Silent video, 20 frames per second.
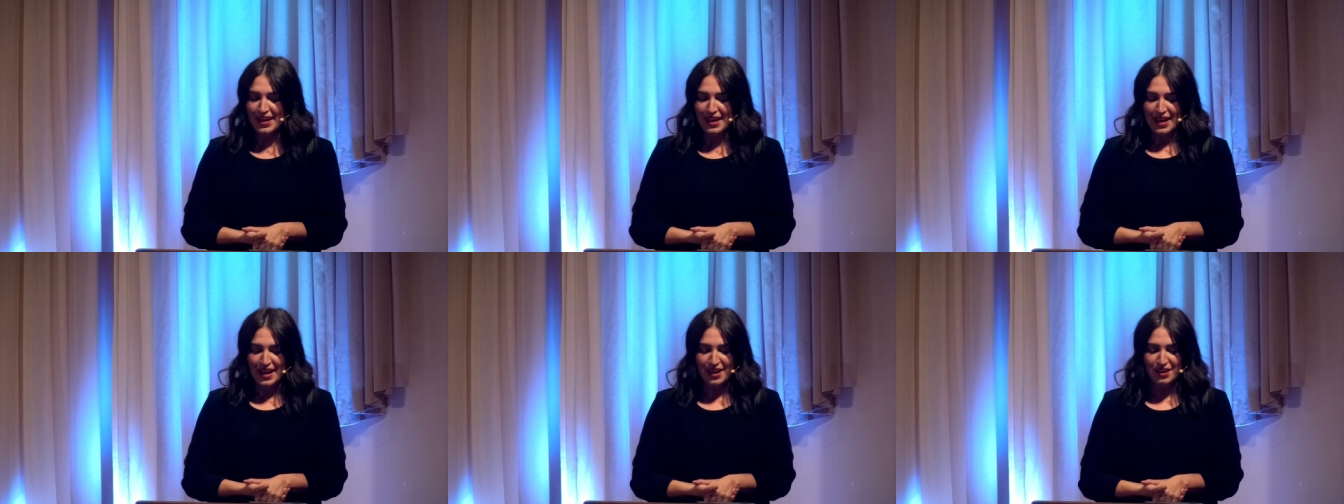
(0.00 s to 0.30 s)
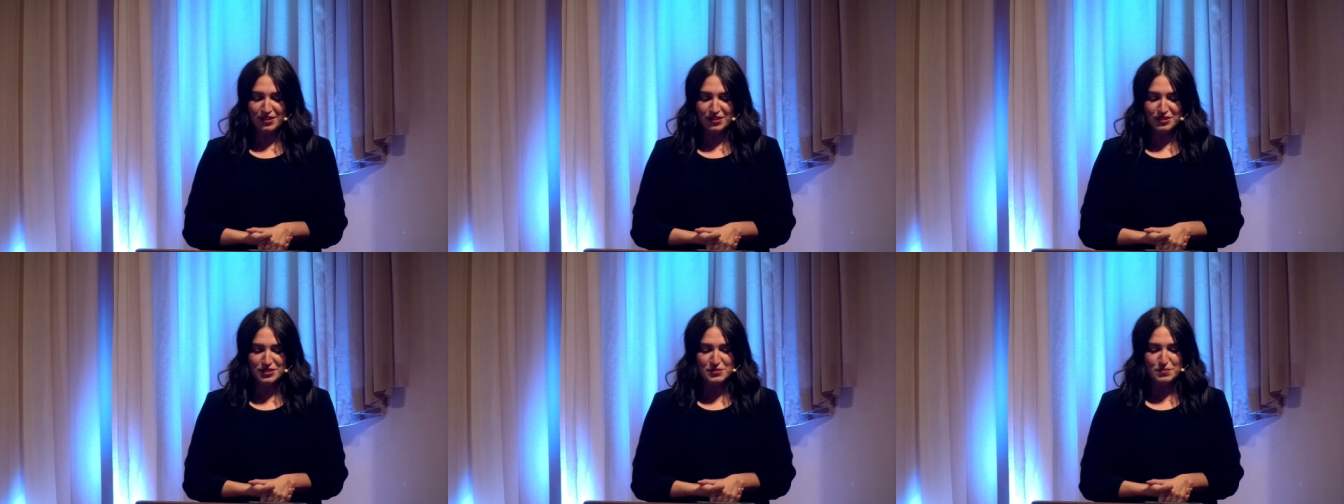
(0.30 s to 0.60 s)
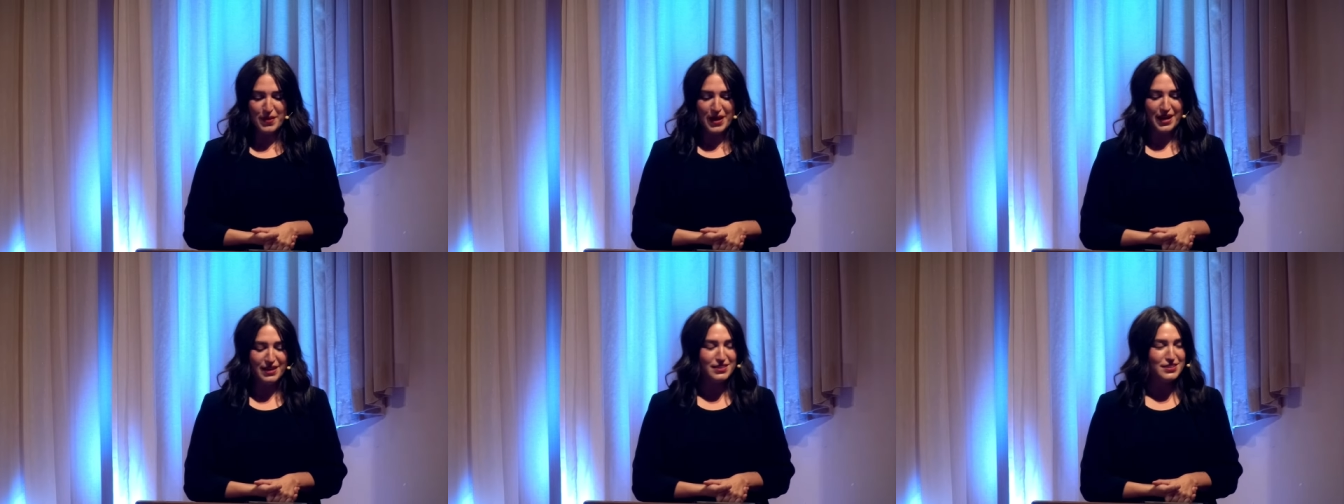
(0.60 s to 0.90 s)
Held
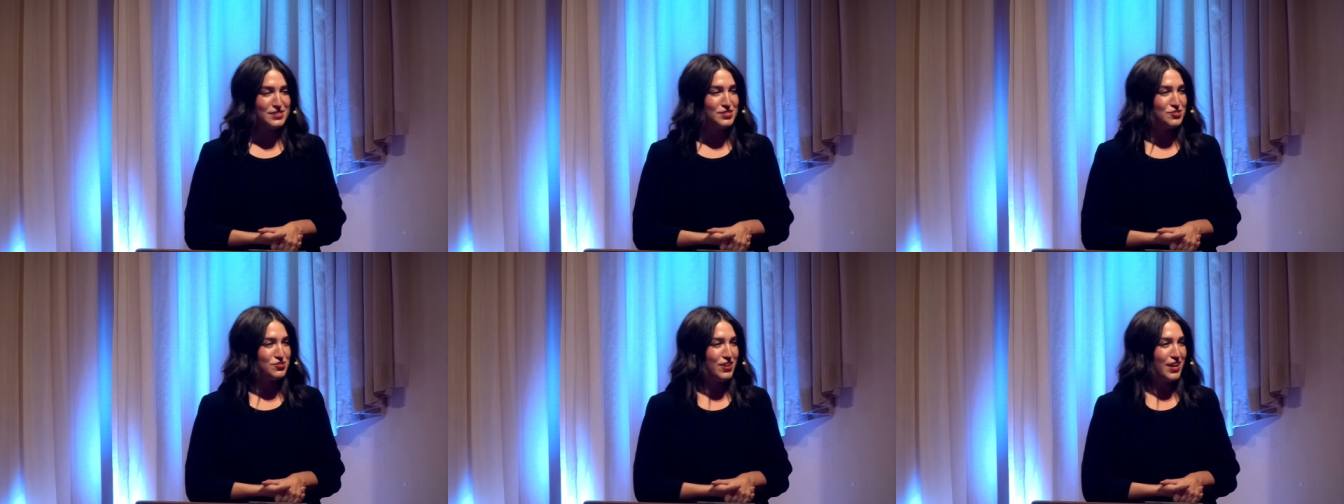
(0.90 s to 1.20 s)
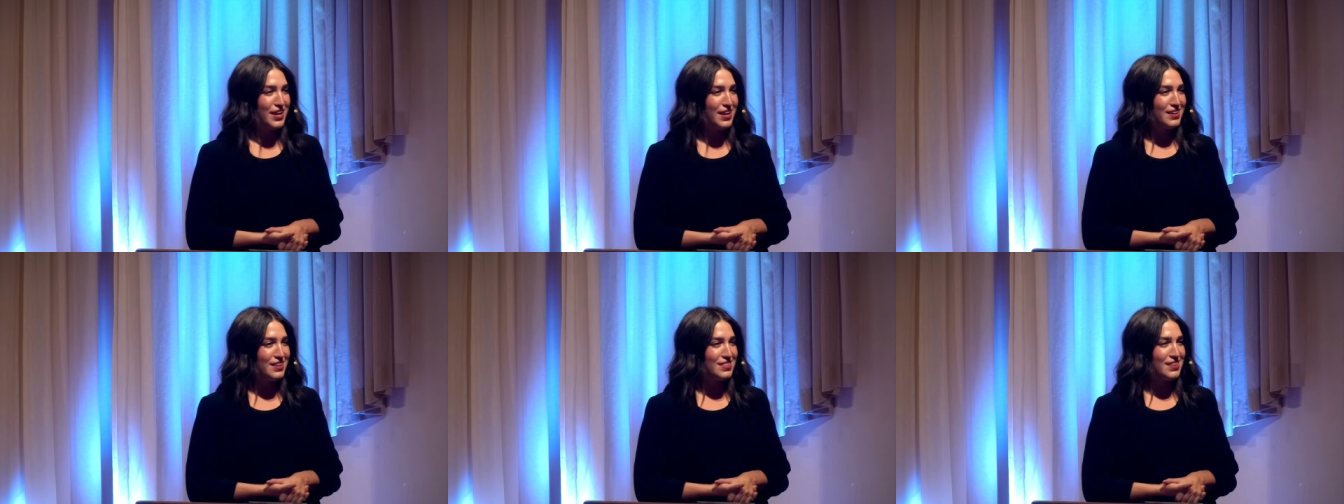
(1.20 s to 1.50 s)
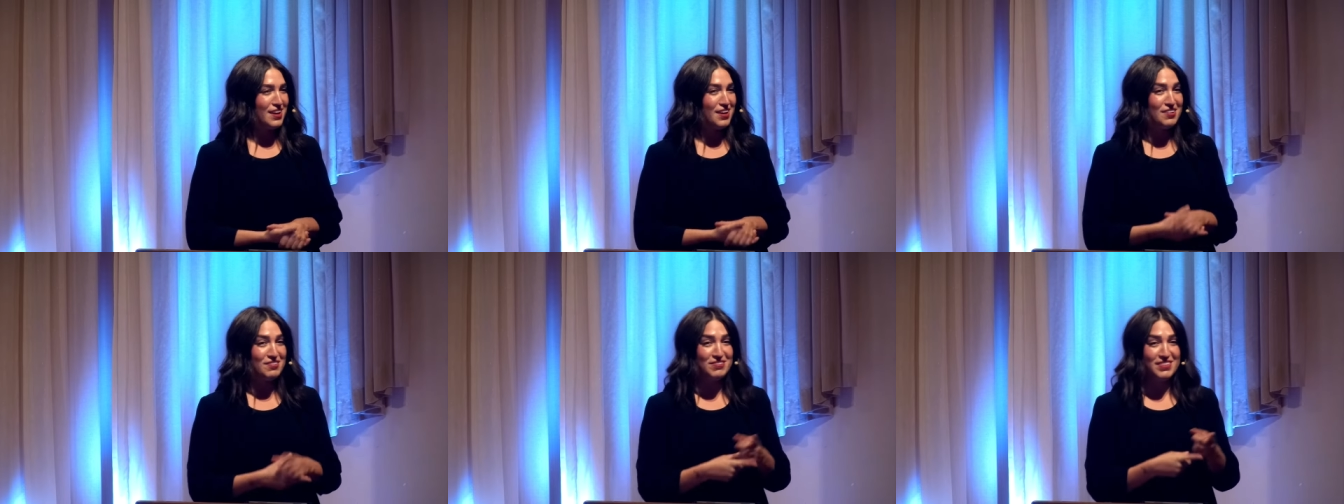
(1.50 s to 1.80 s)
by the strength
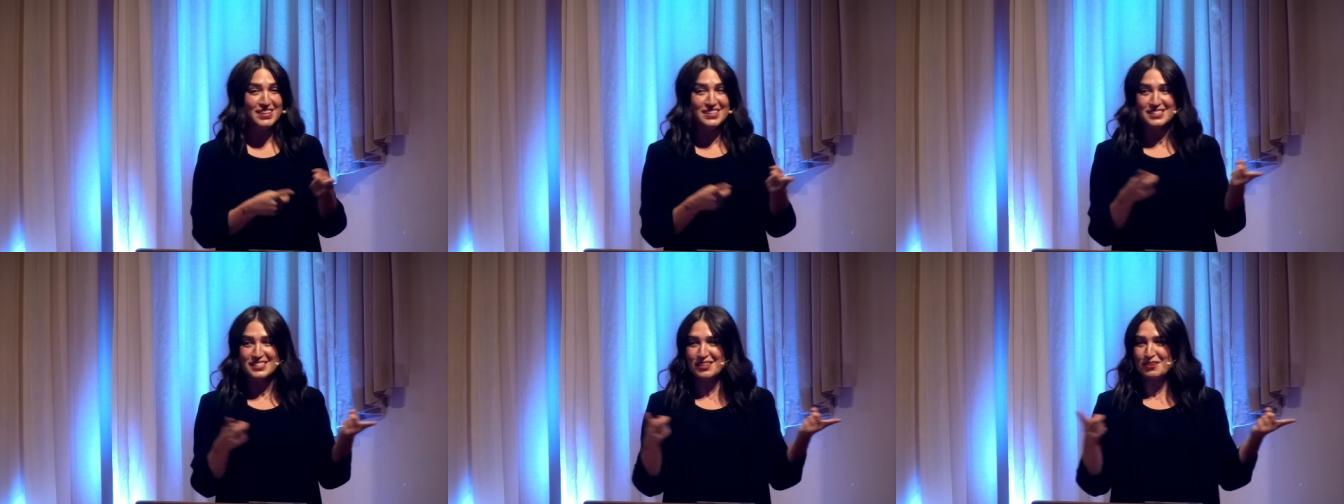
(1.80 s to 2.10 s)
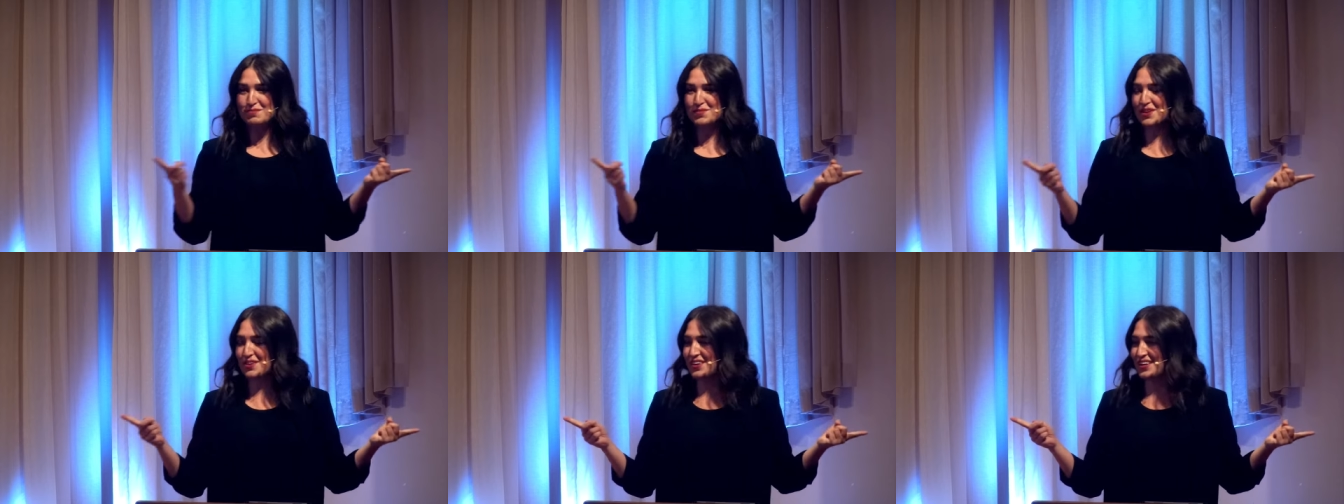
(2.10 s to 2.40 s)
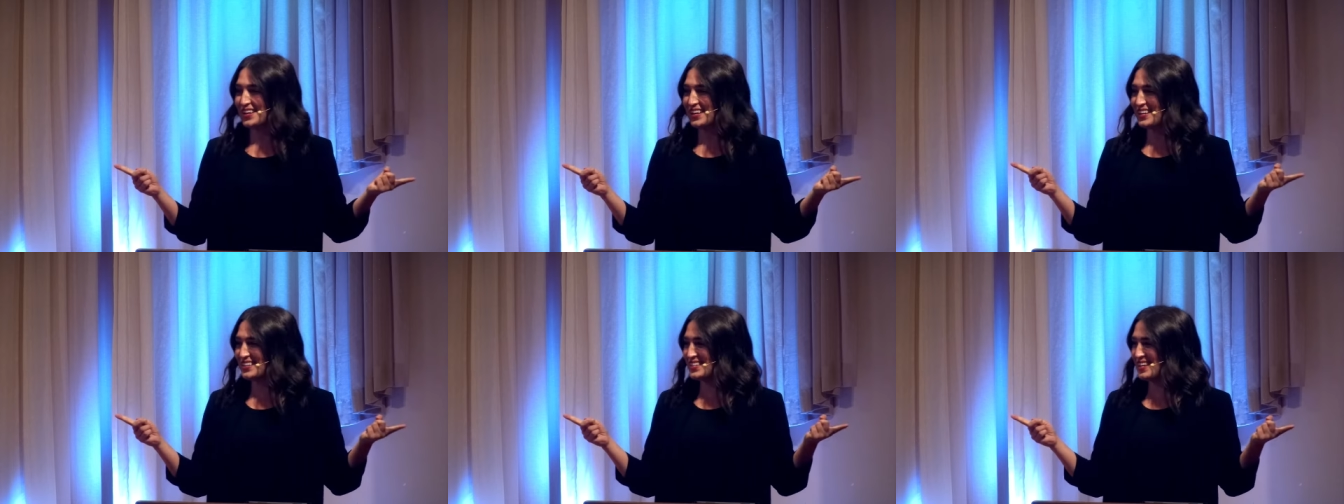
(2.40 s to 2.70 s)
of this community.